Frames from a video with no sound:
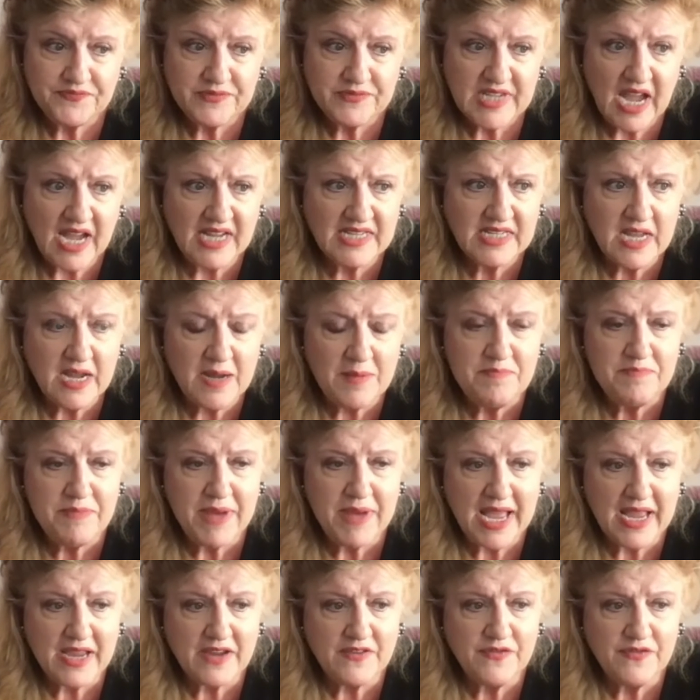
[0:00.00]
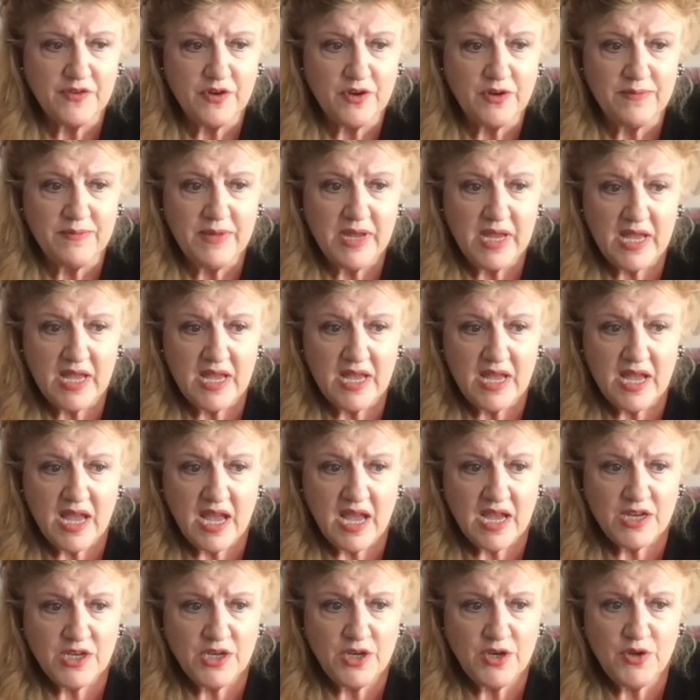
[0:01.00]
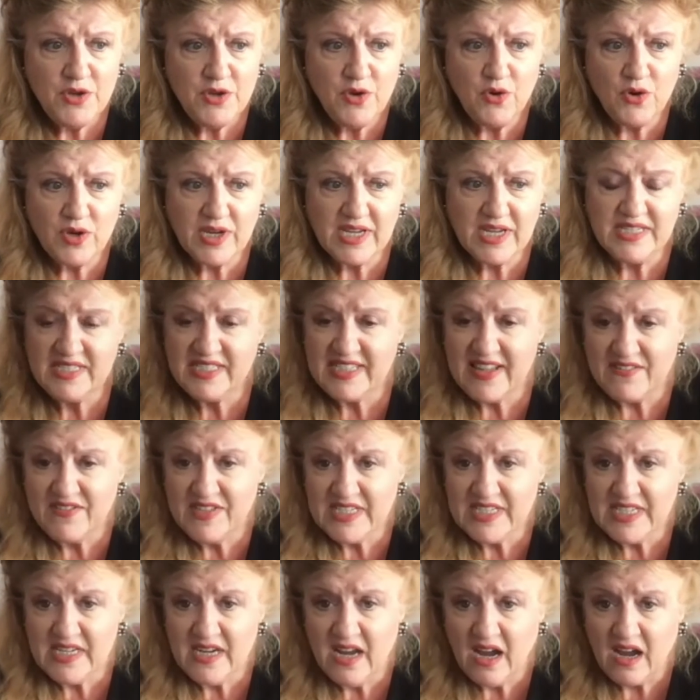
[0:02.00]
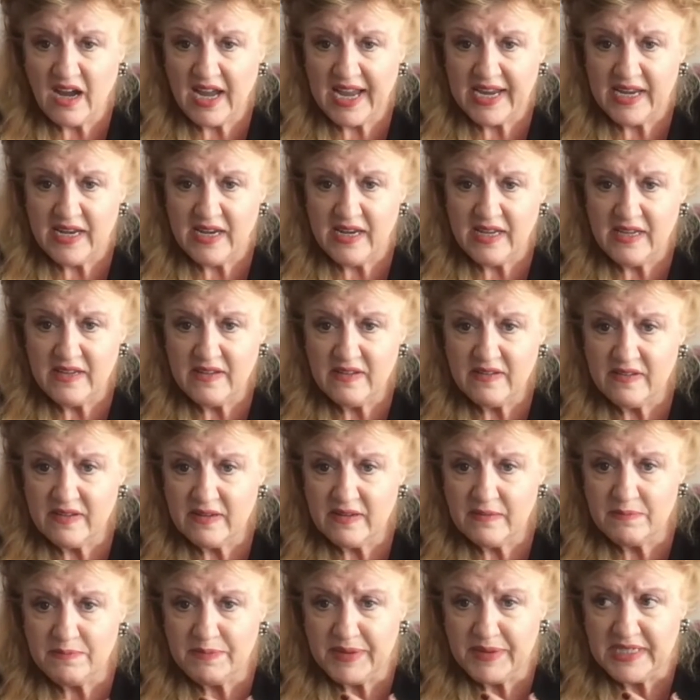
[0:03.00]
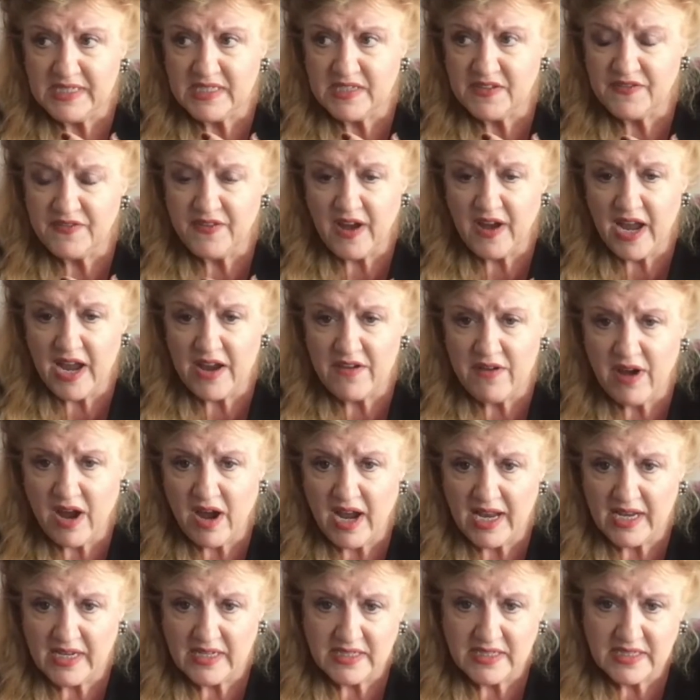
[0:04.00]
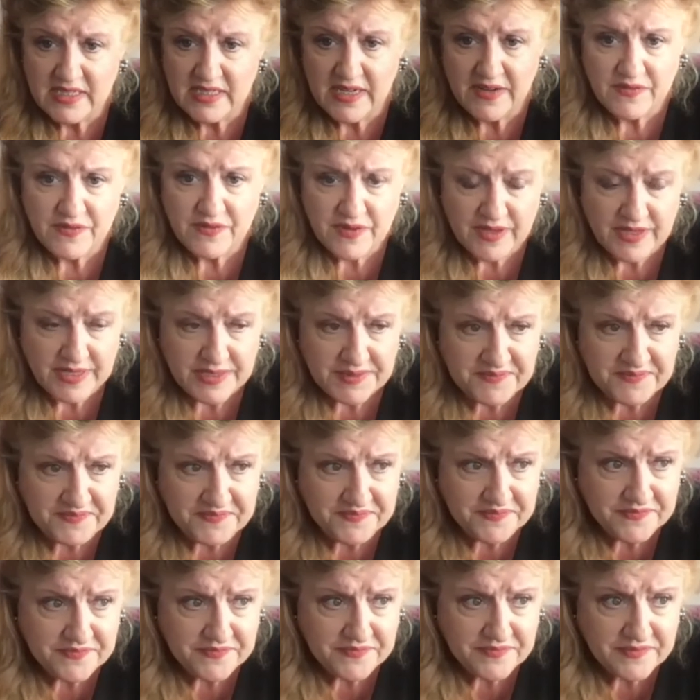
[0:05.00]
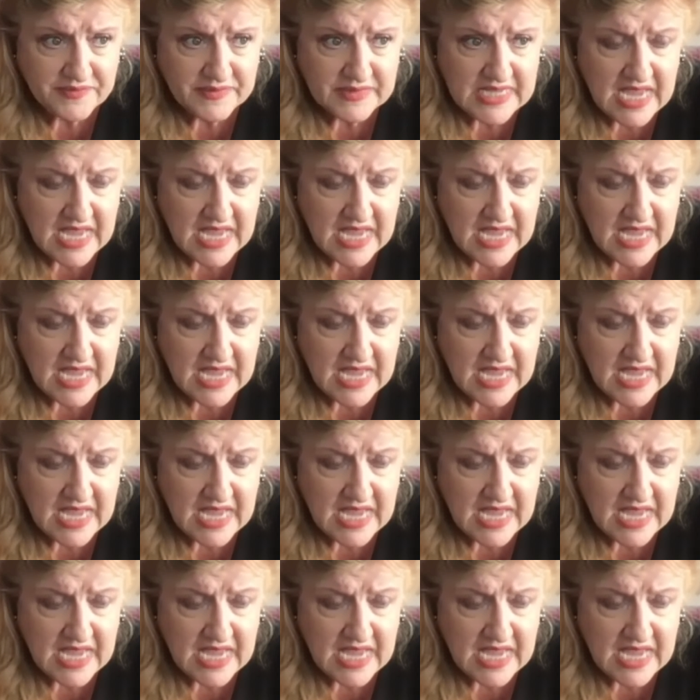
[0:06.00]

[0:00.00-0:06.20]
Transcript: I'd come back from New York in 79 and been to Fire Island and everything. Yeah.